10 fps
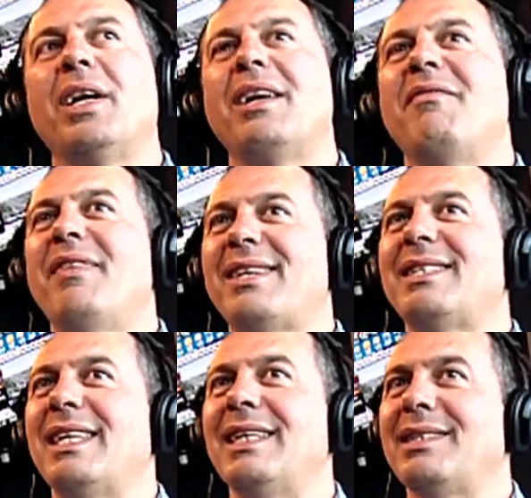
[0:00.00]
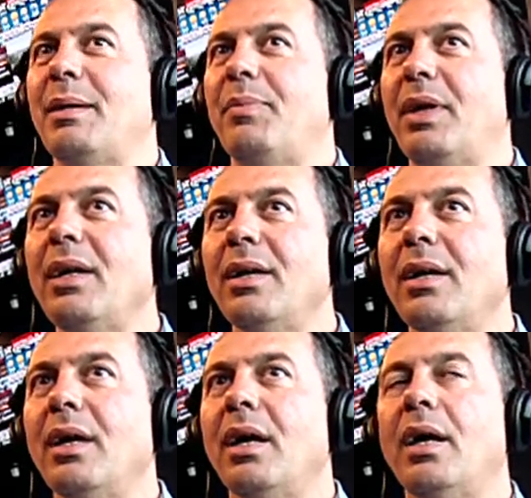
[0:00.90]
investing in something.
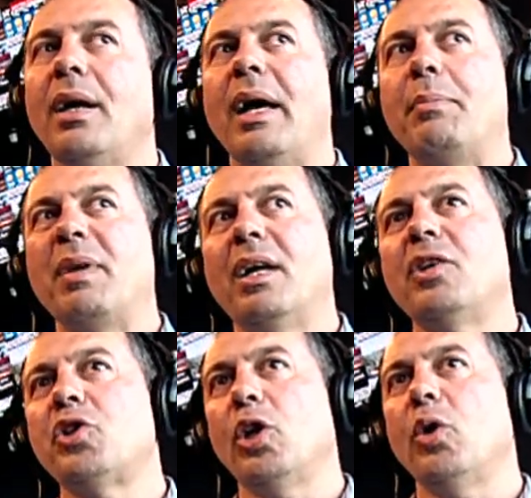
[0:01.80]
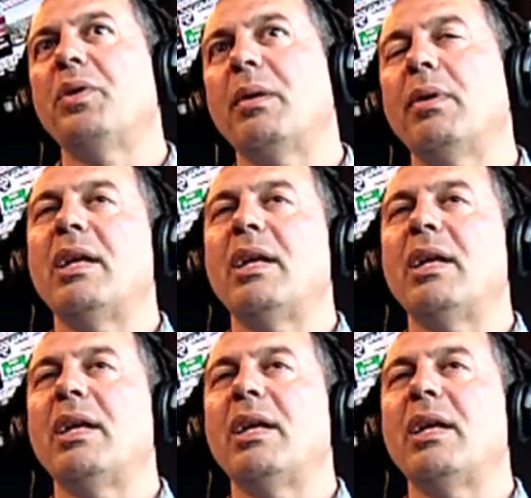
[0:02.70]
And because you're loaning